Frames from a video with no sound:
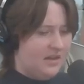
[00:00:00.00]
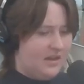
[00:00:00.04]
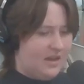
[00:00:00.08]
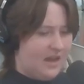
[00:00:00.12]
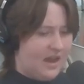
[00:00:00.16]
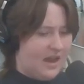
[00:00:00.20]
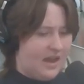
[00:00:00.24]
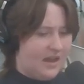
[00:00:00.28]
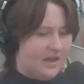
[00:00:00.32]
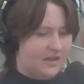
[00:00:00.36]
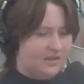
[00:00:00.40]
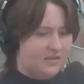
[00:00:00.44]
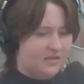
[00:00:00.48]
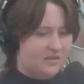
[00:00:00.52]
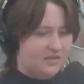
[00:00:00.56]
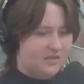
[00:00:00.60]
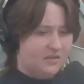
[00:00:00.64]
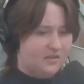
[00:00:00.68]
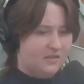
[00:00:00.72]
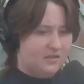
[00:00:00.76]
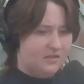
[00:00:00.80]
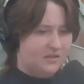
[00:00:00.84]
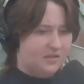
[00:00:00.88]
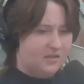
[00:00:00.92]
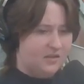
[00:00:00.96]

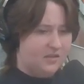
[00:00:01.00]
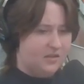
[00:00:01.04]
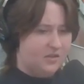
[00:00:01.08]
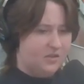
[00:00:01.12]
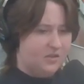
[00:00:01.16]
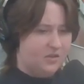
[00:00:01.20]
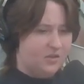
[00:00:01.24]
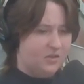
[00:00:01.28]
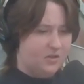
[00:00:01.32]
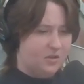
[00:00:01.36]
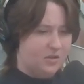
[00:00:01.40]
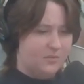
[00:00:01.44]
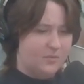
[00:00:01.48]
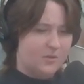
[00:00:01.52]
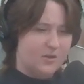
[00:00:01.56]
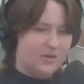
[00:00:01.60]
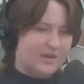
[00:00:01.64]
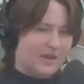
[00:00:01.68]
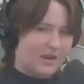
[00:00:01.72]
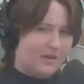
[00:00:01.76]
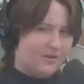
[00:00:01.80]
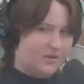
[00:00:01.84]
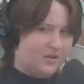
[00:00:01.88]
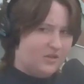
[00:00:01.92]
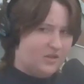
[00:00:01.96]
at the Sherburne
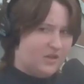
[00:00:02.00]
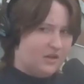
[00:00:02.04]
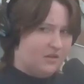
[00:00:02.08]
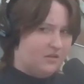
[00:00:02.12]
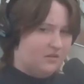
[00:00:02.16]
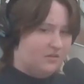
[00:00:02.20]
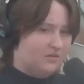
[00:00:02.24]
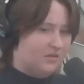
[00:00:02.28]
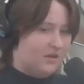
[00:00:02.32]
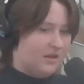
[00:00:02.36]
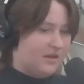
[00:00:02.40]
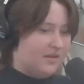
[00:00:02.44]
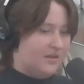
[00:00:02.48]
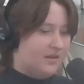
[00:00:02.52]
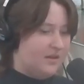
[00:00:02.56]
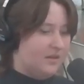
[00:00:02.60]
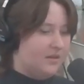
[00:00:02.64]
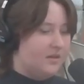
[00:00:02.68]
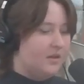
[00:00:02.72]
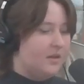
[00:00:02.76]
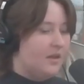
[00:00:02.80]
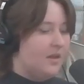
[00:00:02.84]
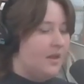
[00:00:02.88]
County Jail, I think.